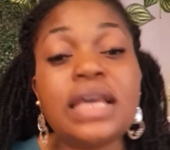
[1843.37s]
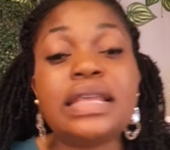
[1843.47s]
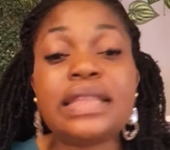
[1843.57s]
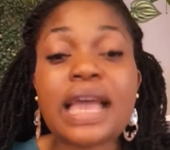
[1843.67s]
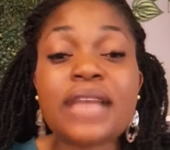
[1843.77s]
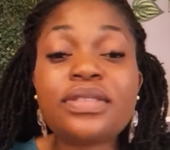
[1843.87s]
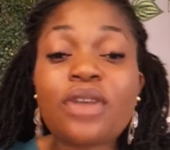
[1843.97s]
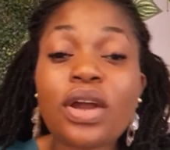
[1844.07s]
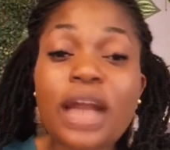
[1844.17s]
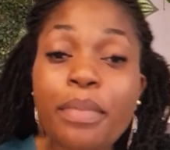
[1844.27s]
Then
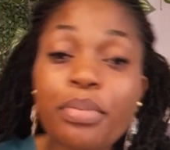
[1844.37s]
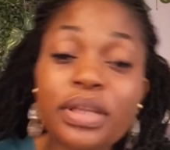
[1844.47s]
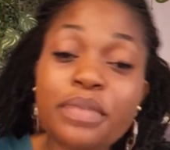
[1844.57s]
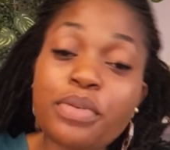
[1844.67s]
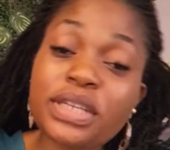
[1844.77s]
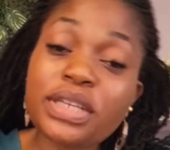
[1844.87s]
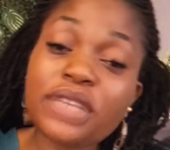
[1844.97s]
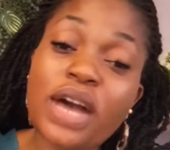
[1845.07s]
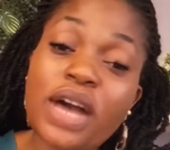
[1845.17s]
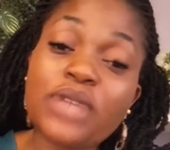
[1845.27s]
on the process for
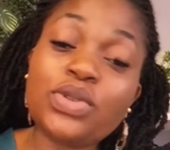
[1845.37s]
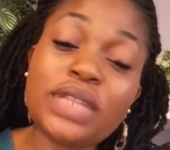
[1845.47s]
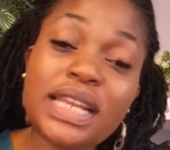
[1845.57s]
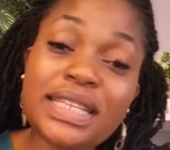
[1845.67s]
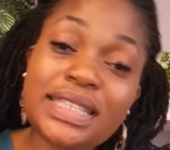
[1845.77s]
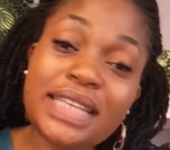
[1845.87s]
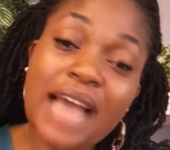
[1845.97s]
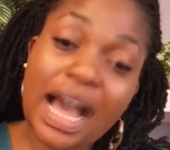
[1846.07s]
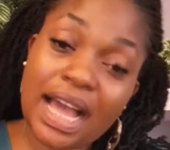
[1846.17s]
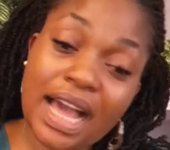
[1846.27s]
her to delete the
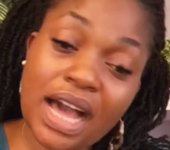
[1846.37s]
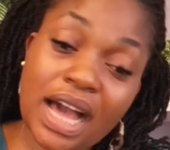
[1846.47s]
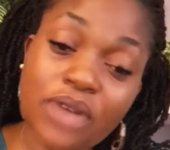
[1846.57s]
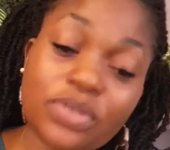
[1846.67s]
account,